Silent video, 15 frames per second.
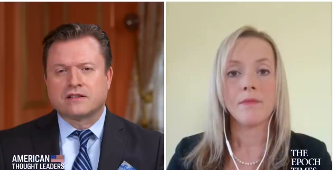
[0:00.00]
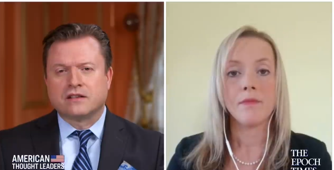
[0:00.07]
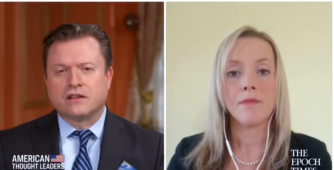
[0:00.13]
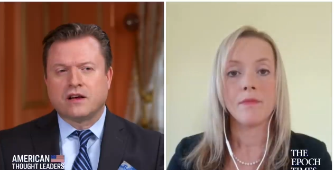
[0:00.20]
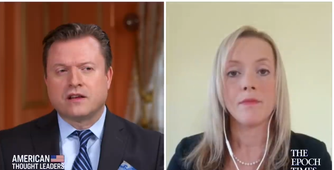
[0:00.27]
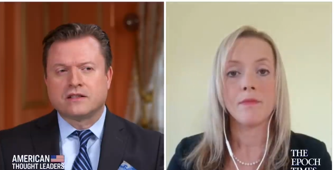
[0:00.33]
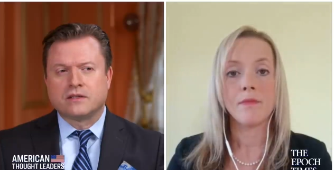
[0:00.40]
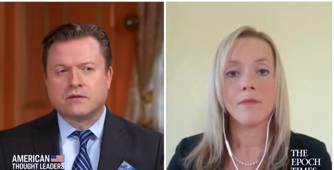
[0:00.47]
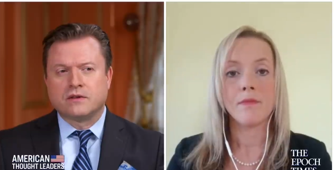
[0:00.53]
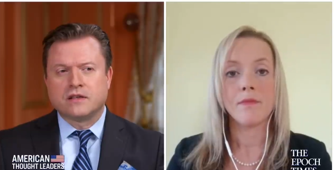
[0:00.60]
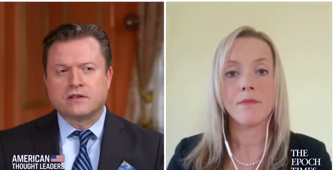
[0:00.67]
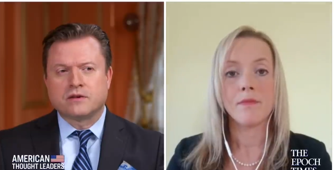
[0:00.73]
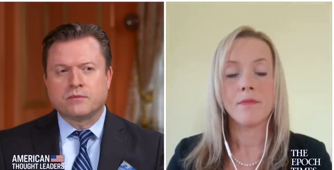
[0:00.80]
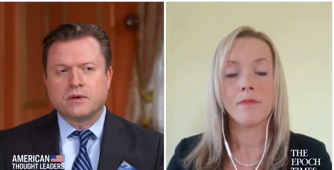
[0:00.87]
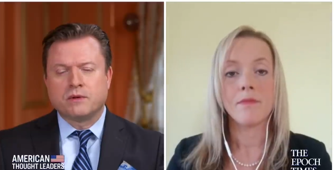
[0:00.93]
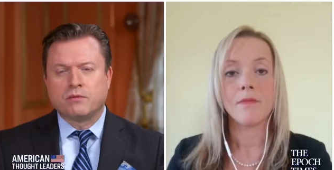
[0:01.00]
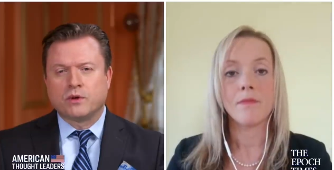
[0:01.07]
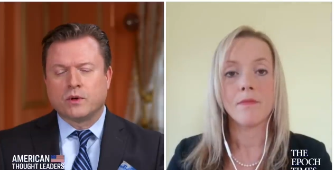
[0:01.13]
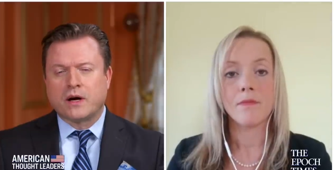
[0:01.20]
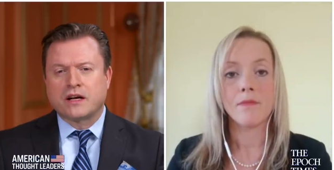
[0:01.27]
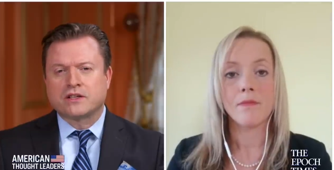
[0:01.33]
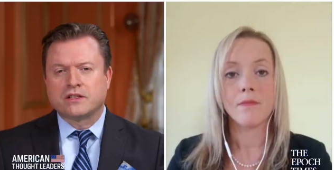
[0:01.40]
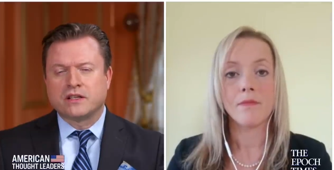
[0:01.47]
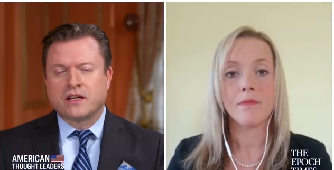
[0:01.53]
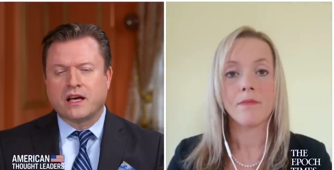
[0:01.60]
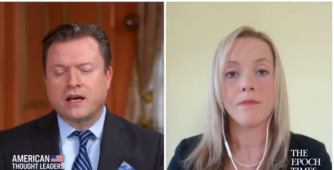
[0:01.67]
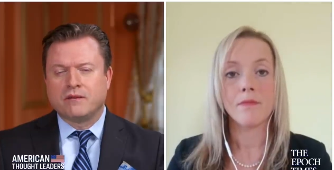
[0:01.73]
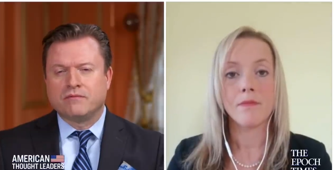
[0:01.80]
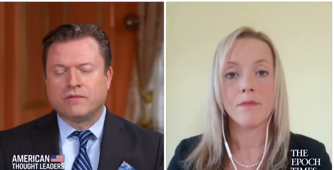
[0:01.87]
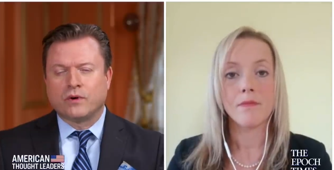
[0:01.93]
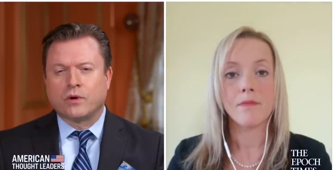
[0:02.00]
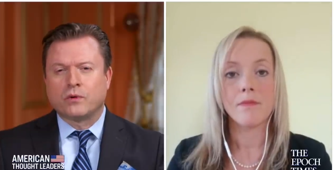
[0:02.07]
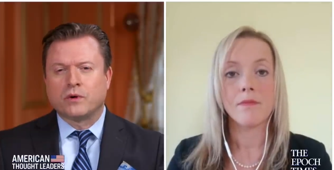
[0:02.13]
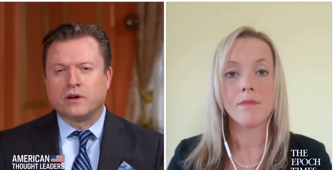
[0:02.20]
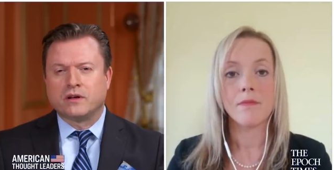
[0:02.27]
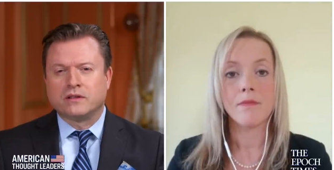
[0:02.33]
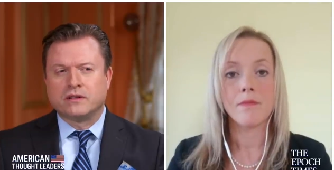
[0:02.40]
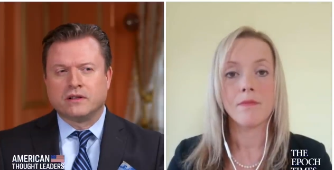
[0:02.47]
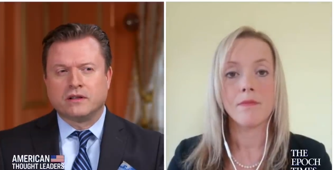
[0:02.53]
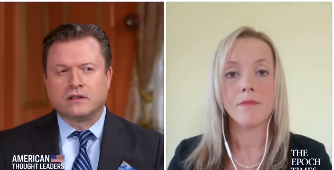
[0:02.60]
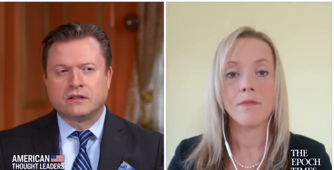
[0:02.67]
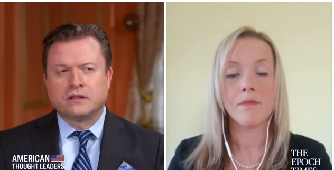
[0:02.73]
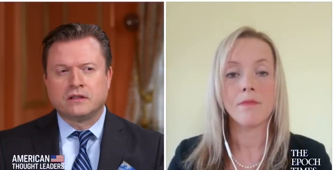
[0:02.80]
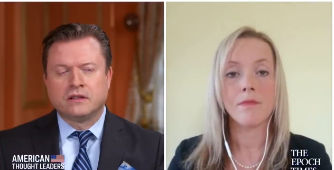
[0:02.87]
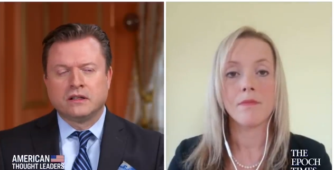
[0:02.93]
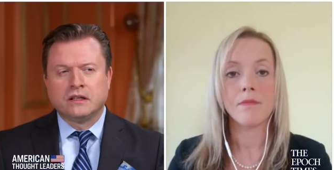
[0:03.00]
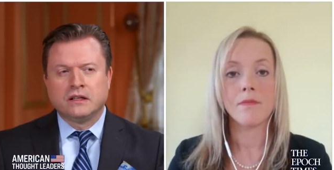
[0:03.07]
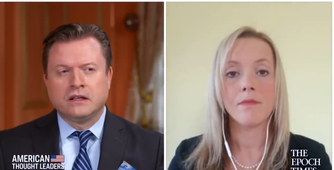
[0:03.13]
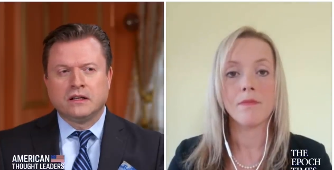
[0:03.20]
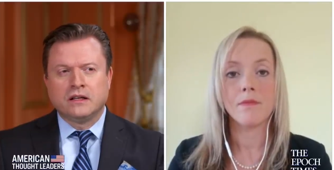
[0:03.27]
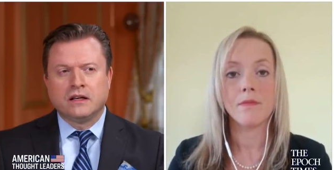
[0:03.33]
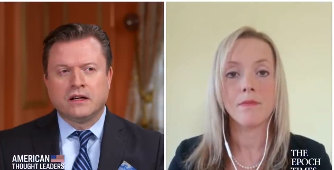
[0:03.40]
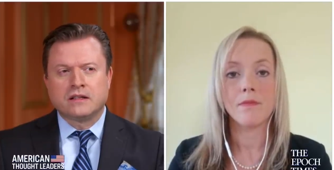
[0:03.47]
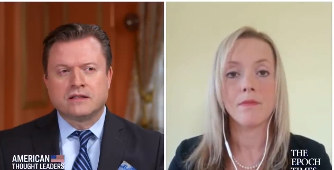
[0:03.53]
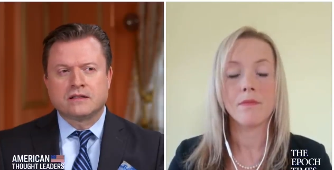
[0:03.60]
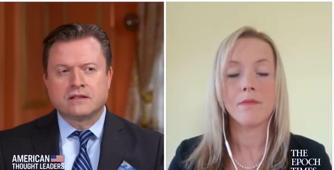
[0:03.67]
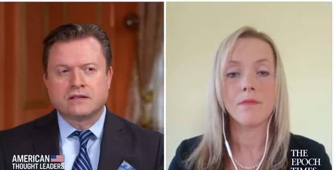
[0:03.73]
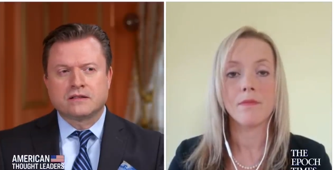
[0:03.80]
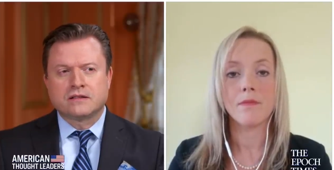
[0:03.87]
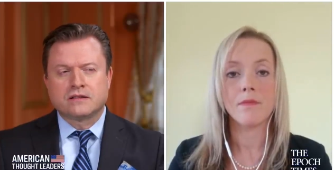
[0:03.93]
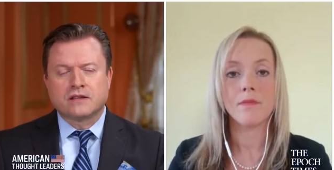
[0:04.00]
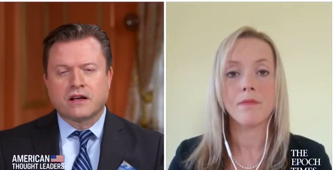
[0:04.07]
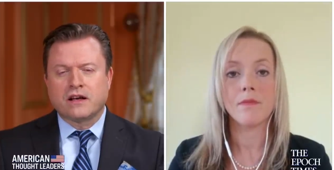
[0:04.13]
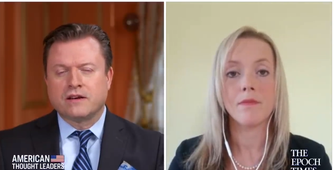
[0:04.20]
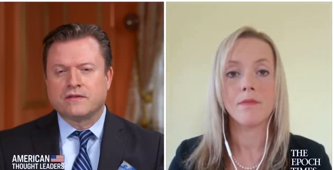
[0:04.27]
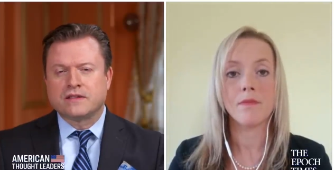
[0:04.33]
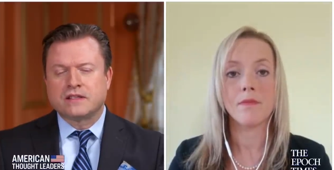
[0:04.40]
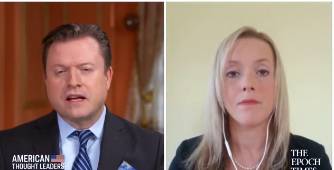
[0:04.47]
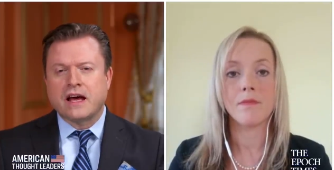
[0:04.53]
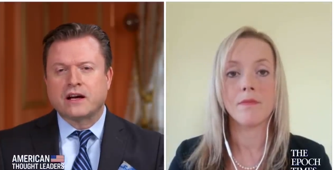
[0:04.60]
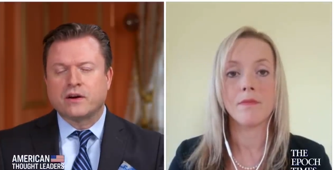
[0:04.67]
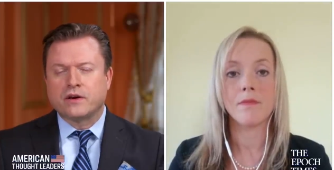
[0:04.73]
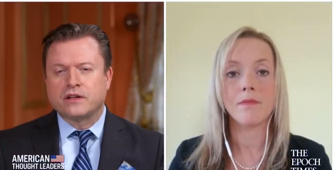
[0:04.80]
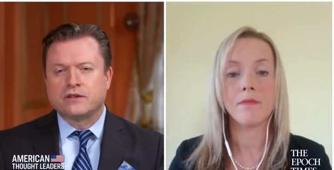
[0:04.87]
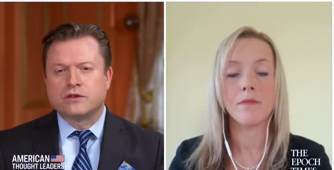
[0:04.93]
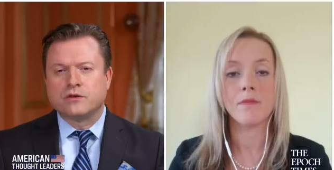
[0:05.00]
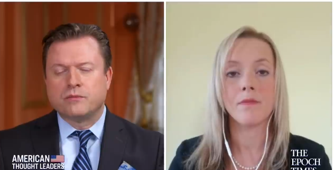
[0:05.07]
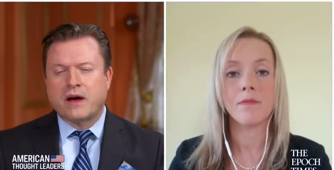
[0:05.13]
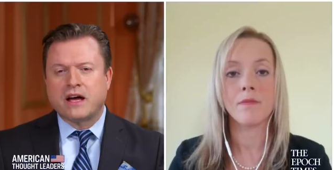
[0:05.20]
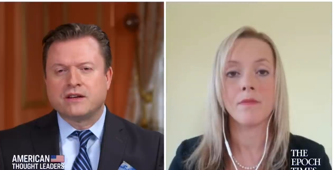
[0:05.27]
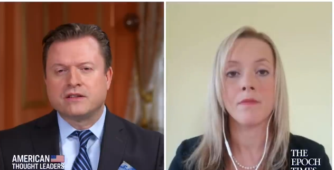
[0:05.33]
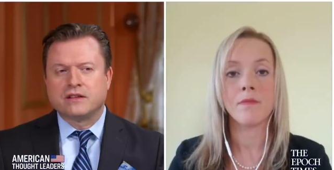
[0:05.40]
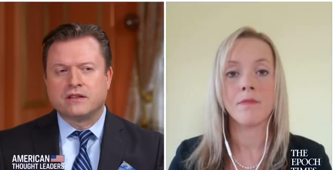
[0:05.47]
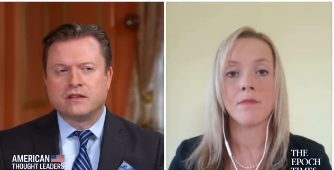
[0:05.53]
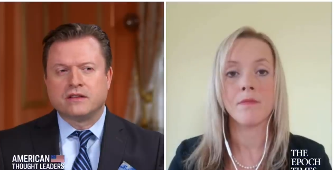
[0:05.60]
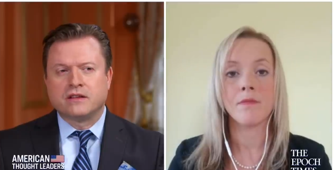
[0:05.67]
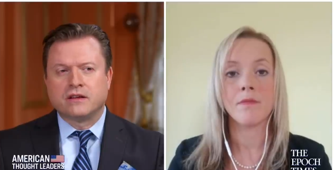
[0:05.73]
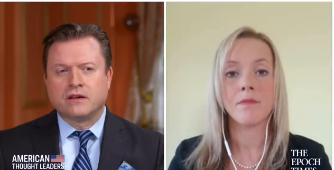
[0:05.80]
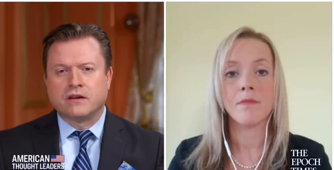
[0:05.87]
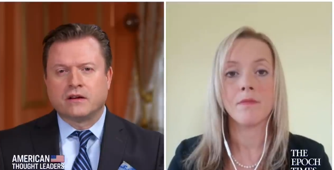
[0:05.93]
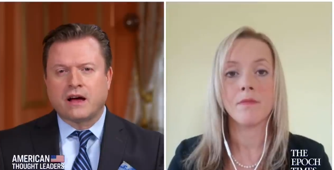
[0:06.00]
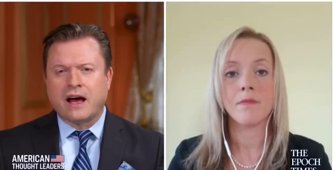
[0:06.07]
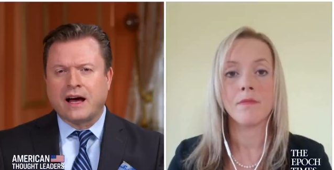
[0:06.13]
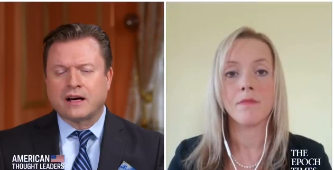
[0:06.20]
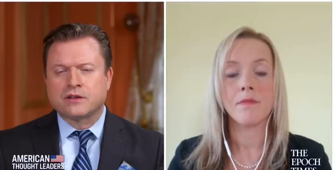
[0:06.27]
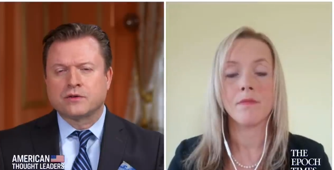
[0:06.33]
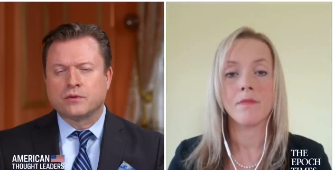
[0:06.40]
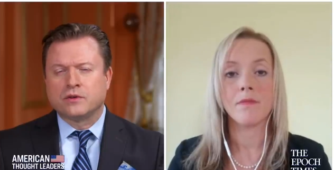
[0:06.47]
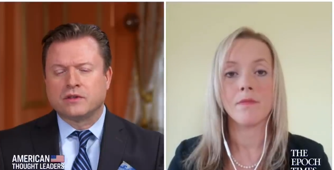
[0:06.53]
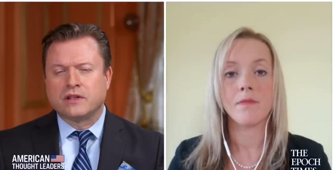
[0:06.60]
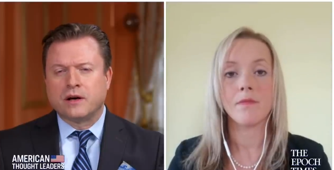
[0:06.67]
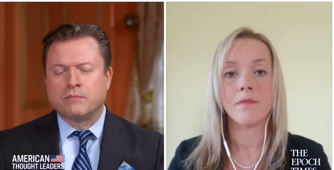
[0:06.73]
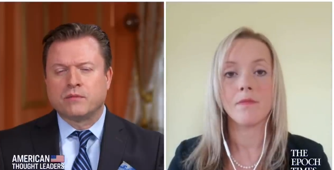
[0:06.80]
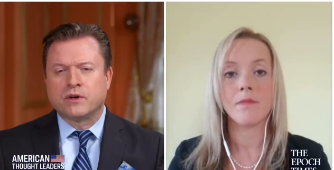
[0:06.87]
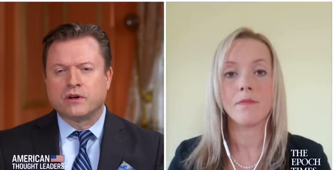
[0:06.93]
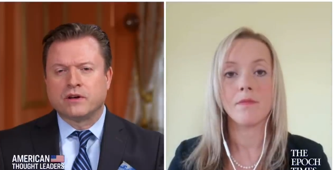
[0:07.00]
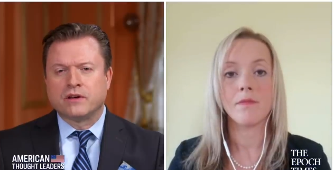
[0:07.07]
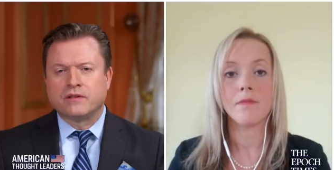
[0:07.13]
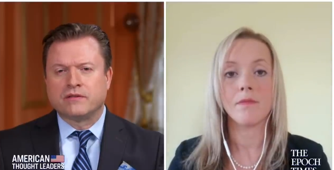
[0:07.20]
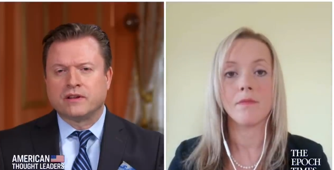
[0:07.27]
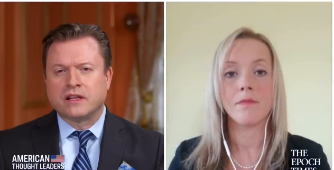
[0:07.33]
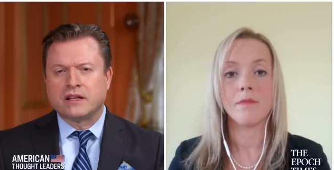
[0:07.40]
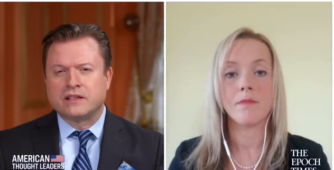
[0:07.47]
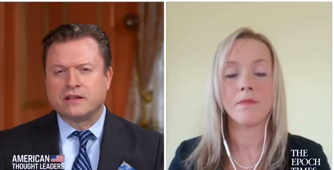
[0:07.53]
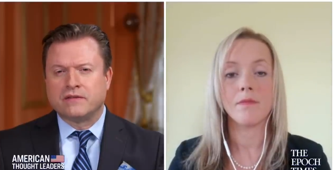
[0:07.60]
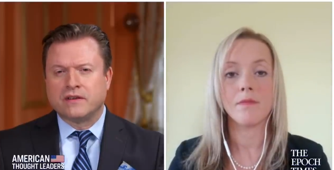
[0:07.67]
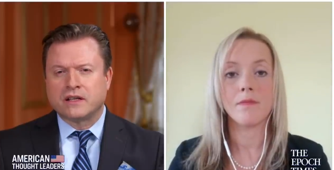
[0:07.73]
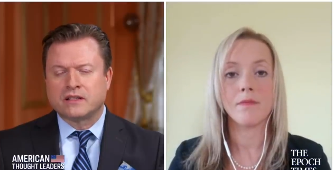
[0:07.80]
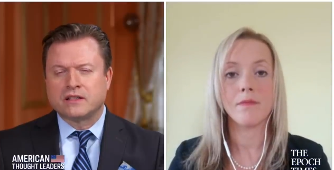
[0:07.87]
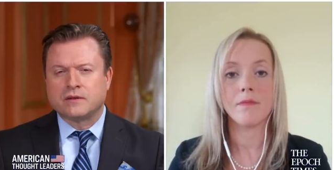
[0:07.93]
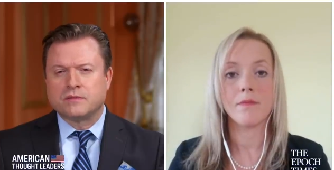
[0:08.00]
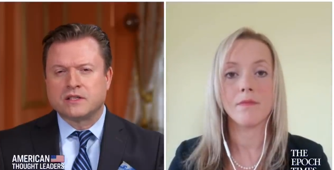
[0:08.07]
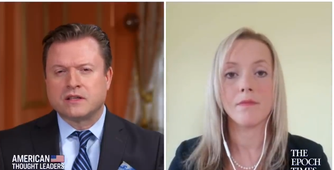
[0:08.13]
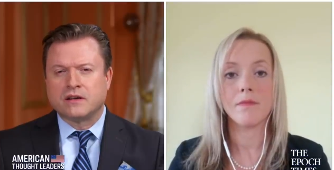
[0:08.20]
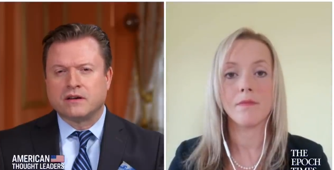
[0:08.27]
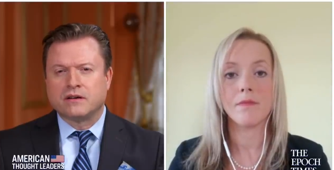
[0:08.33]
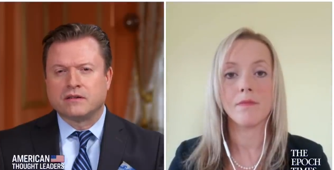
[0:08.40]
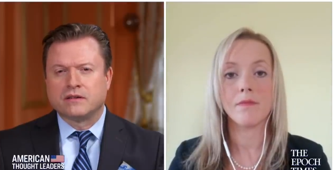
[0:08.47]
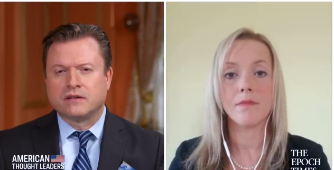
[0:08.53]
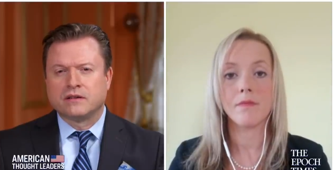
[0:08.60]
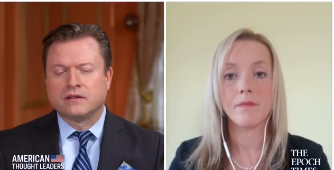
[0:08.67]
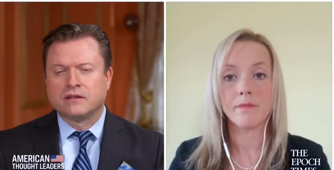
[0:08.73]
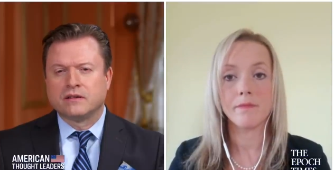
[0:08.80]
Speaker 1: action lawsuit. These are people who actually came forward. The, it's kind of staggering to imagine the actual number of alleged victims here.